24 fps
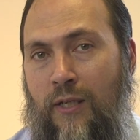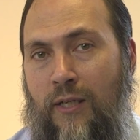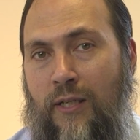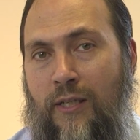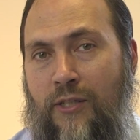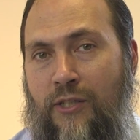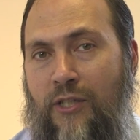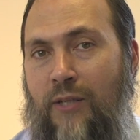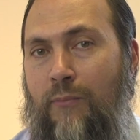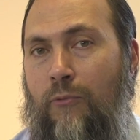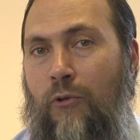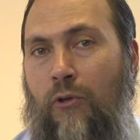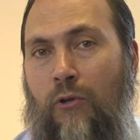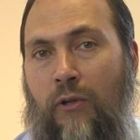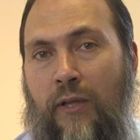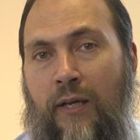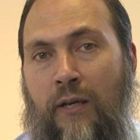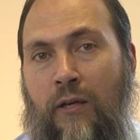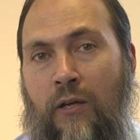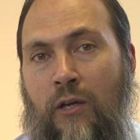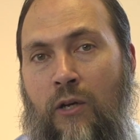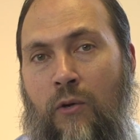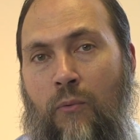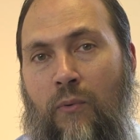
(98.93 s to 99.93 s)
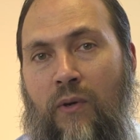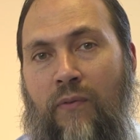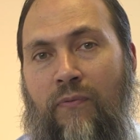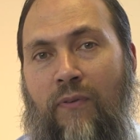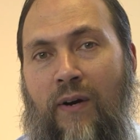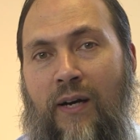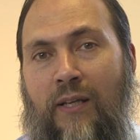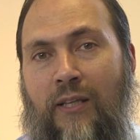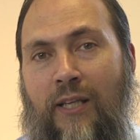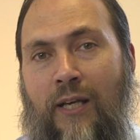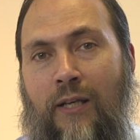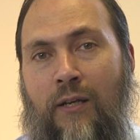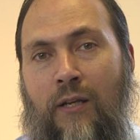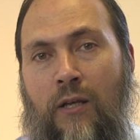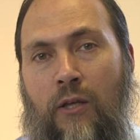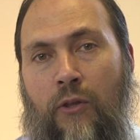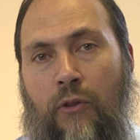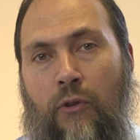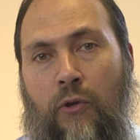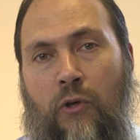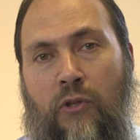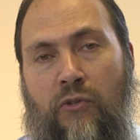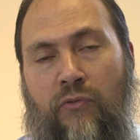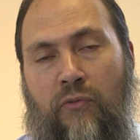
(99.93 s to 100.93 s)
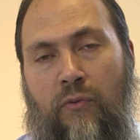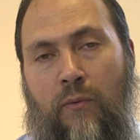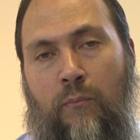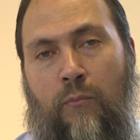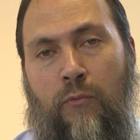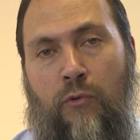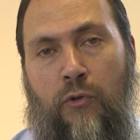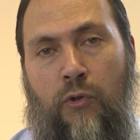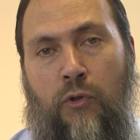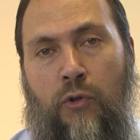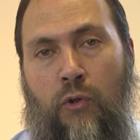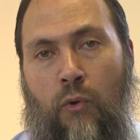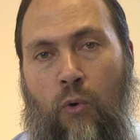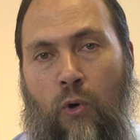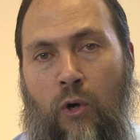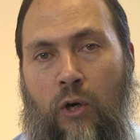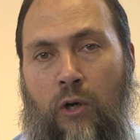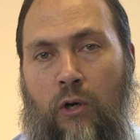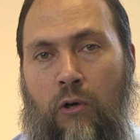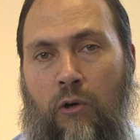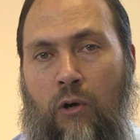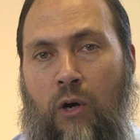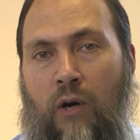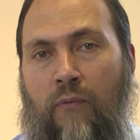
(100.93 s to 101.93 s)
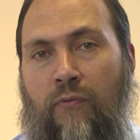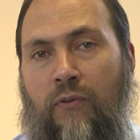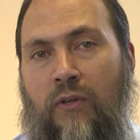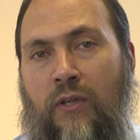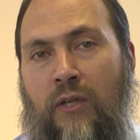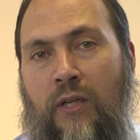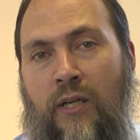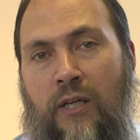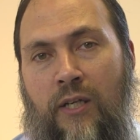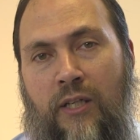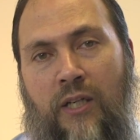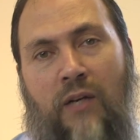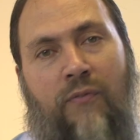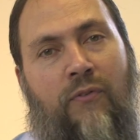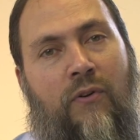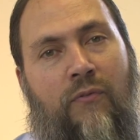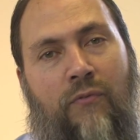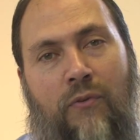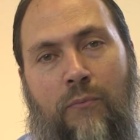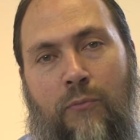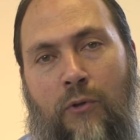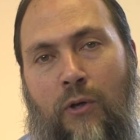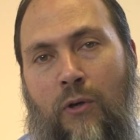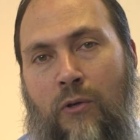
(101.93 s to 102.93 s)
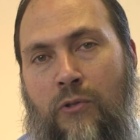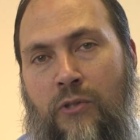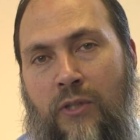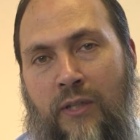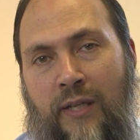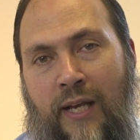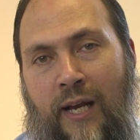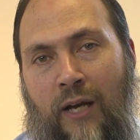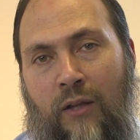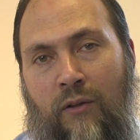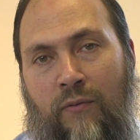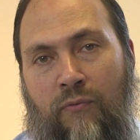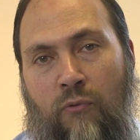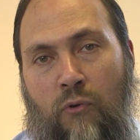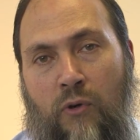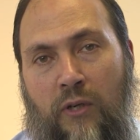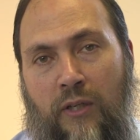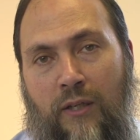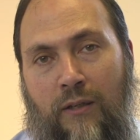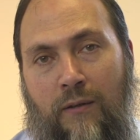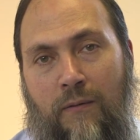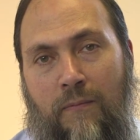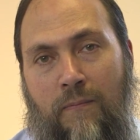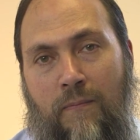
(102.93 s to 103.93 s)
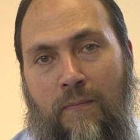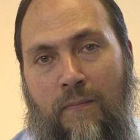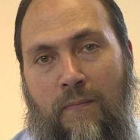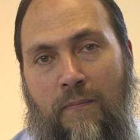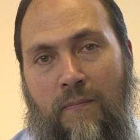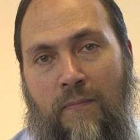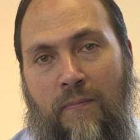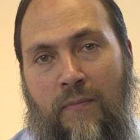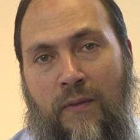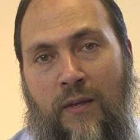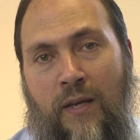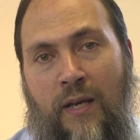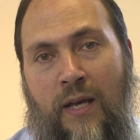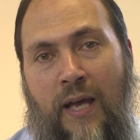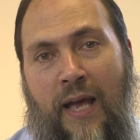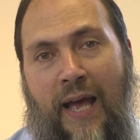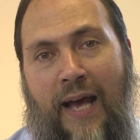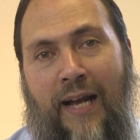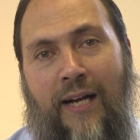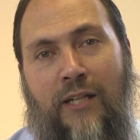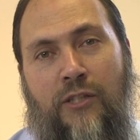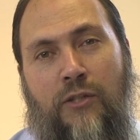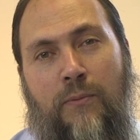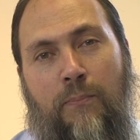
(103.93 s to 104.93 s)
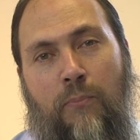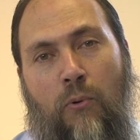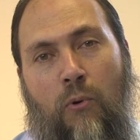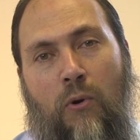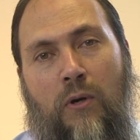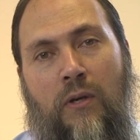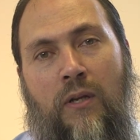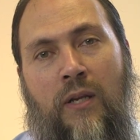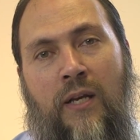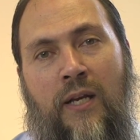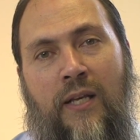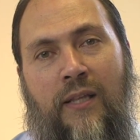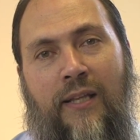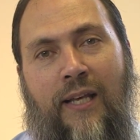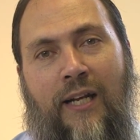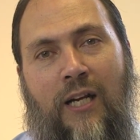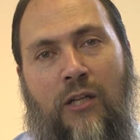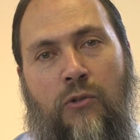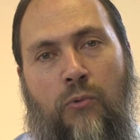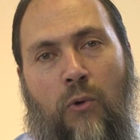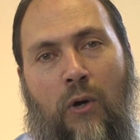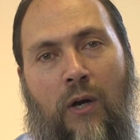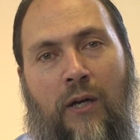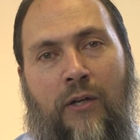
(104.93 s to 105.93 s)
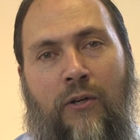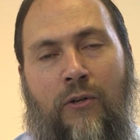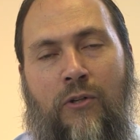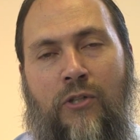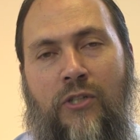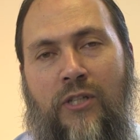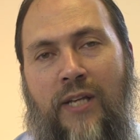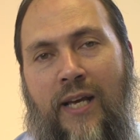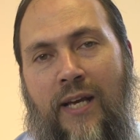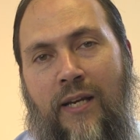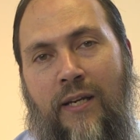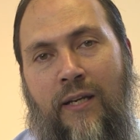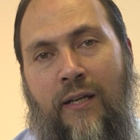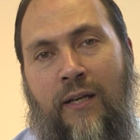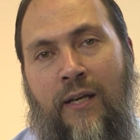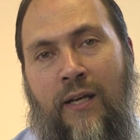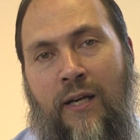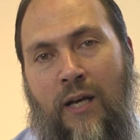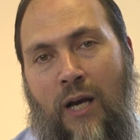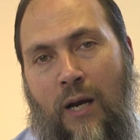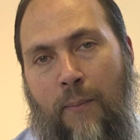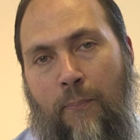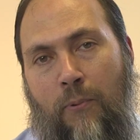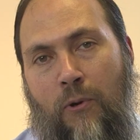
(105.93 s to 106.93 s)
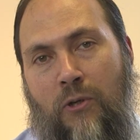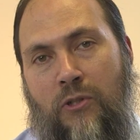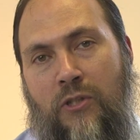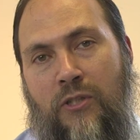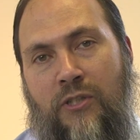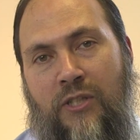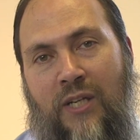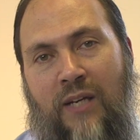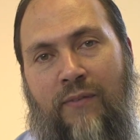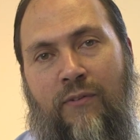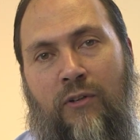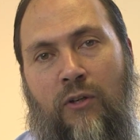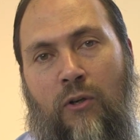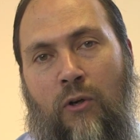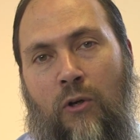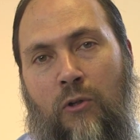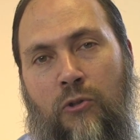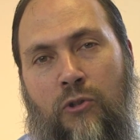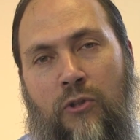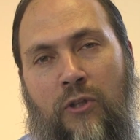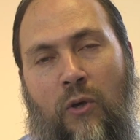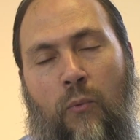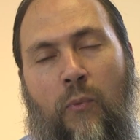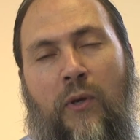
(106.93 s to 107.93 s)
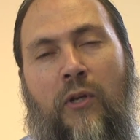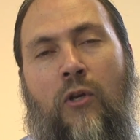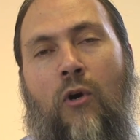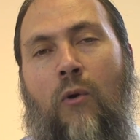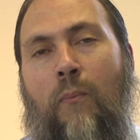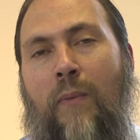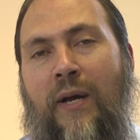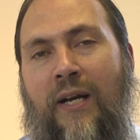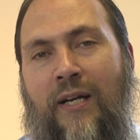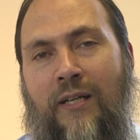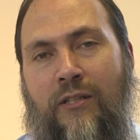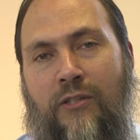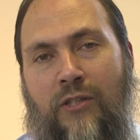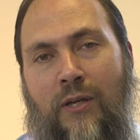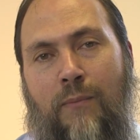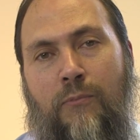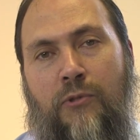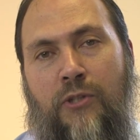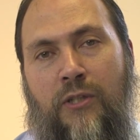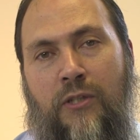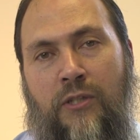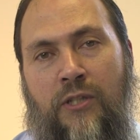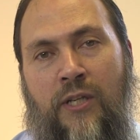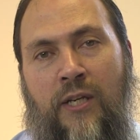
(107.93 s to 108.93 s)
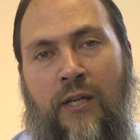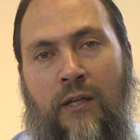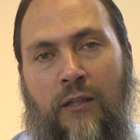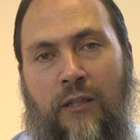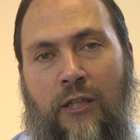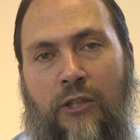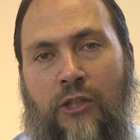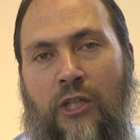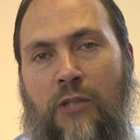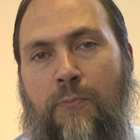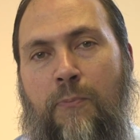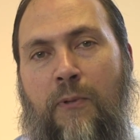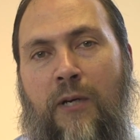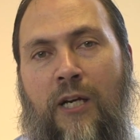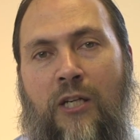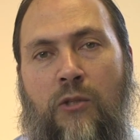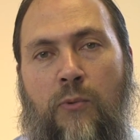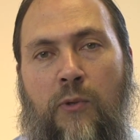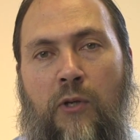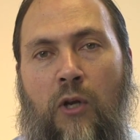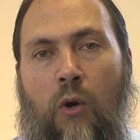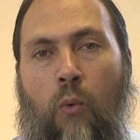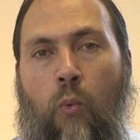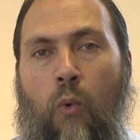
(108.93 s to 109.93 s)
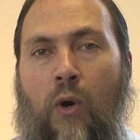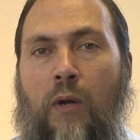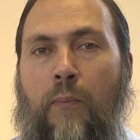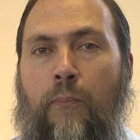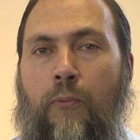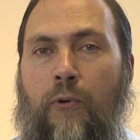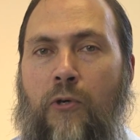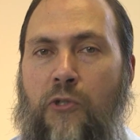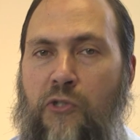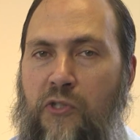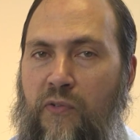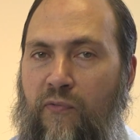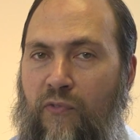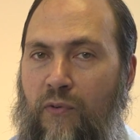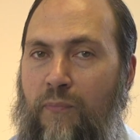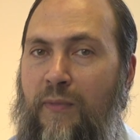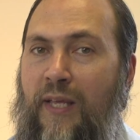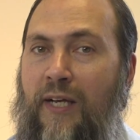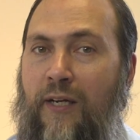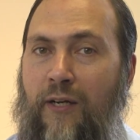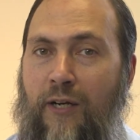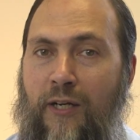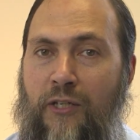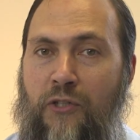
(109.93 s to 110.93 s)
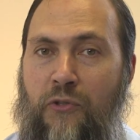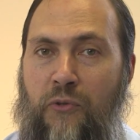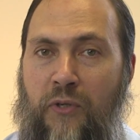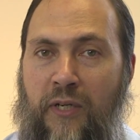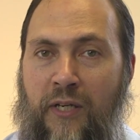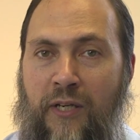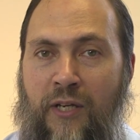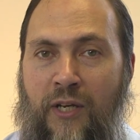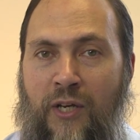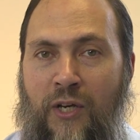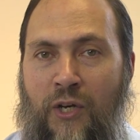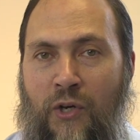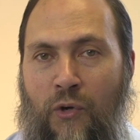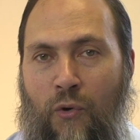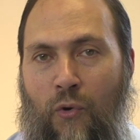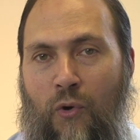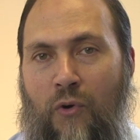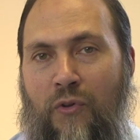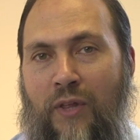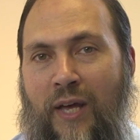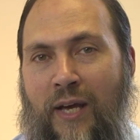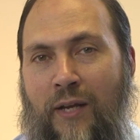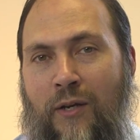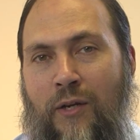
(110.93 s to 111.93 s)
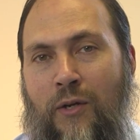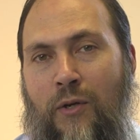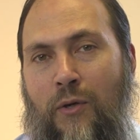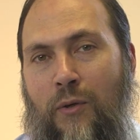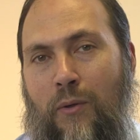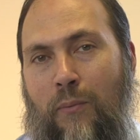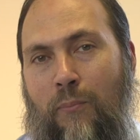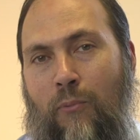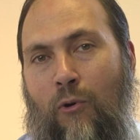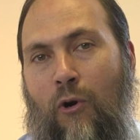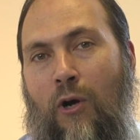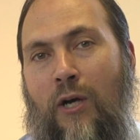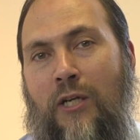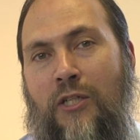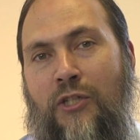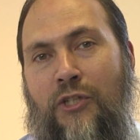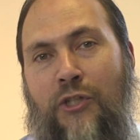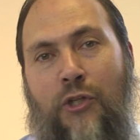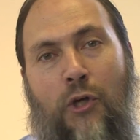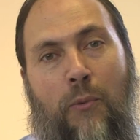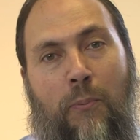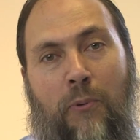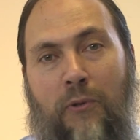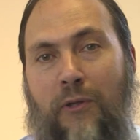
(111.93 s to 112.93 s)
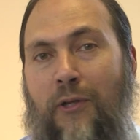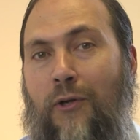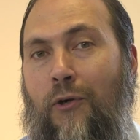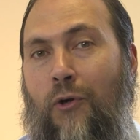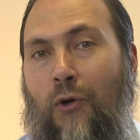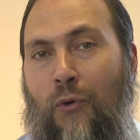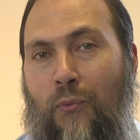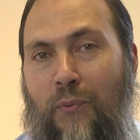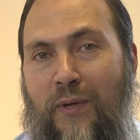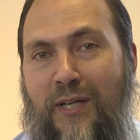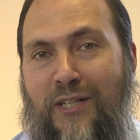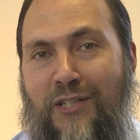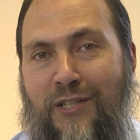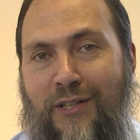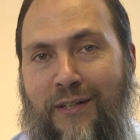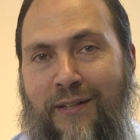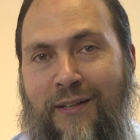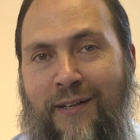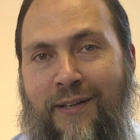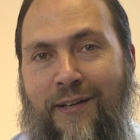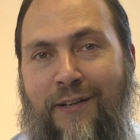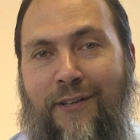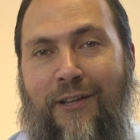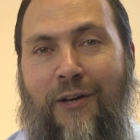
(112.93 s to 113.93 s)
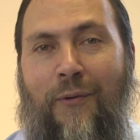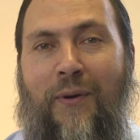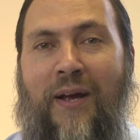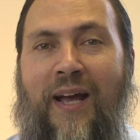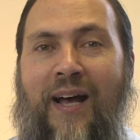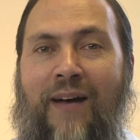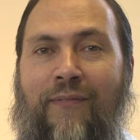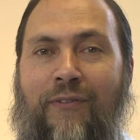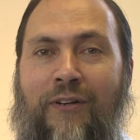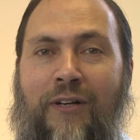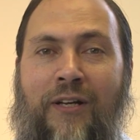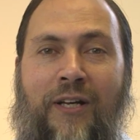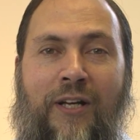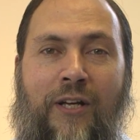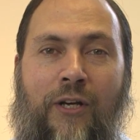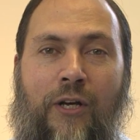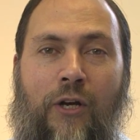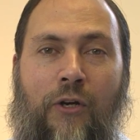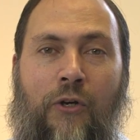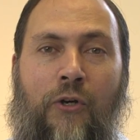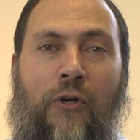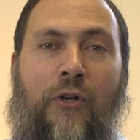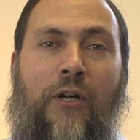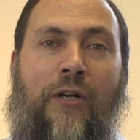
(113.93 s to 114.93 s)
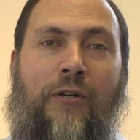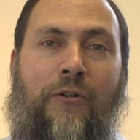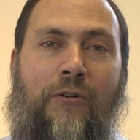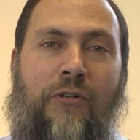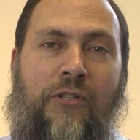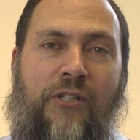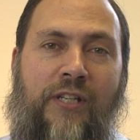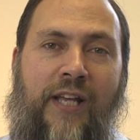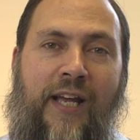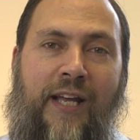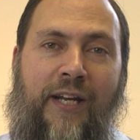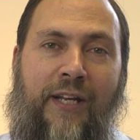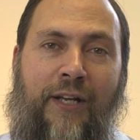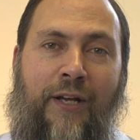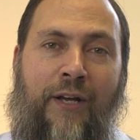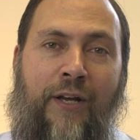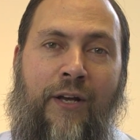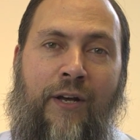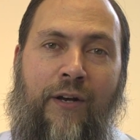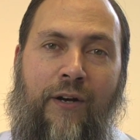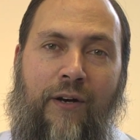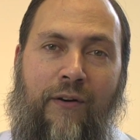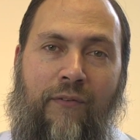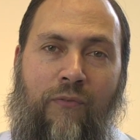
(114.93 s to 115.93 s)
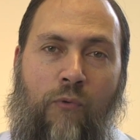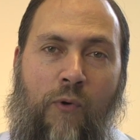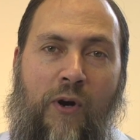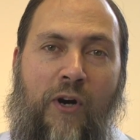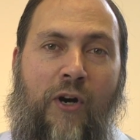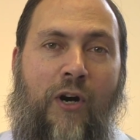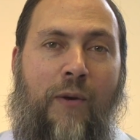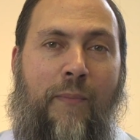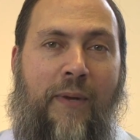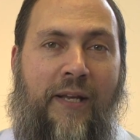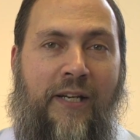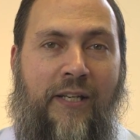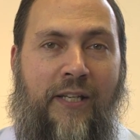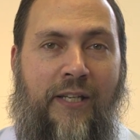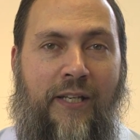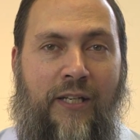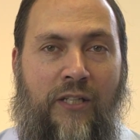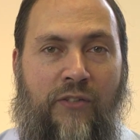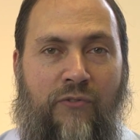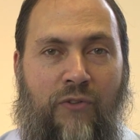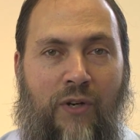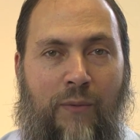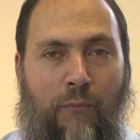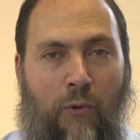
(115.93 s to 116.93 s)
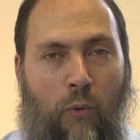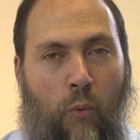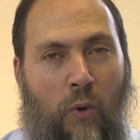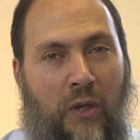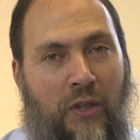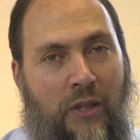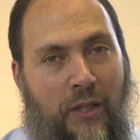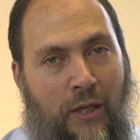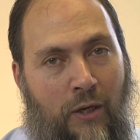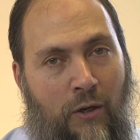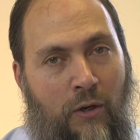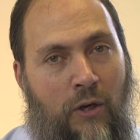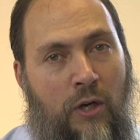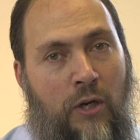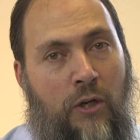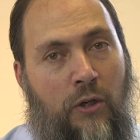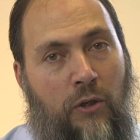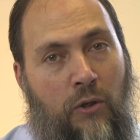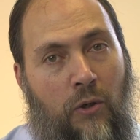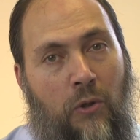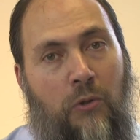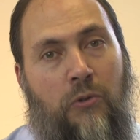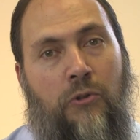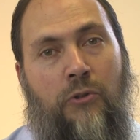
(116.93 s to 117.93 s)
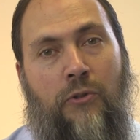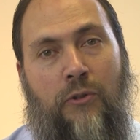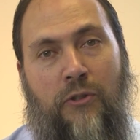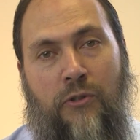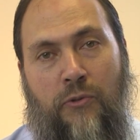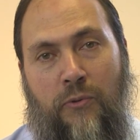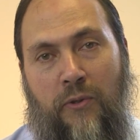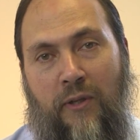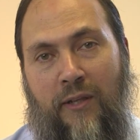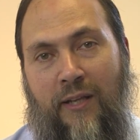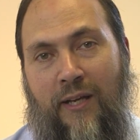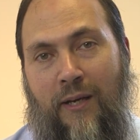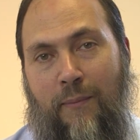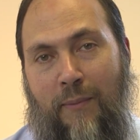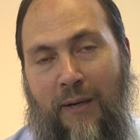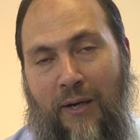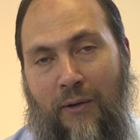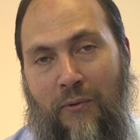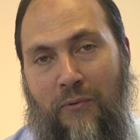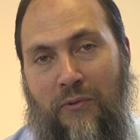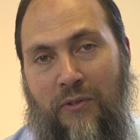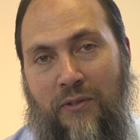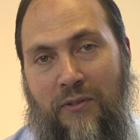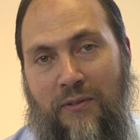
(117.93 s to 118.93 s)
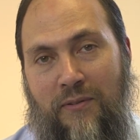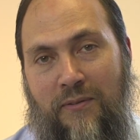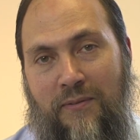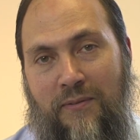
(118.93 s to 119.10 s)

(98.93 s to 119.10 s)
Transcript: Similarly, we find that those from New York are often different from those in California. And it's important that as we're understanding a person's given culture, that we don't make assumptions that just because we know one person from that country or that broad geopolitical region, that we have a good understanding of where our mentee is from or what their culture is really about.